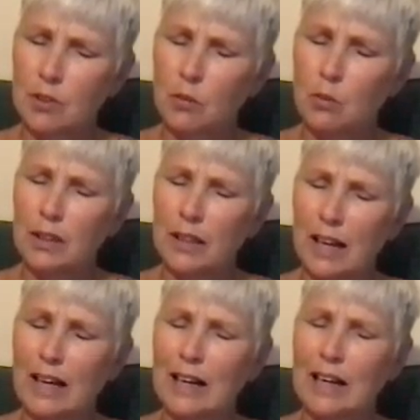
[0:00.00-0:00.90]
We
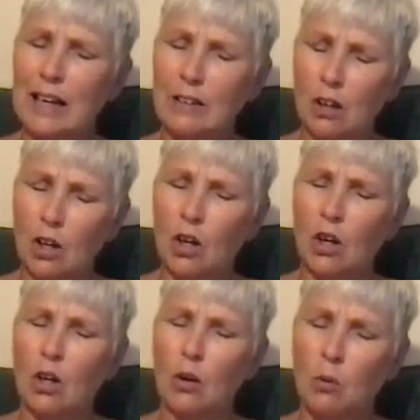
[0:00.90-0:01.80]
are
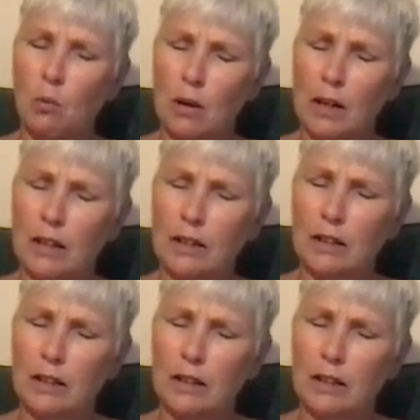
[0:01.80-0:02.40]
all one.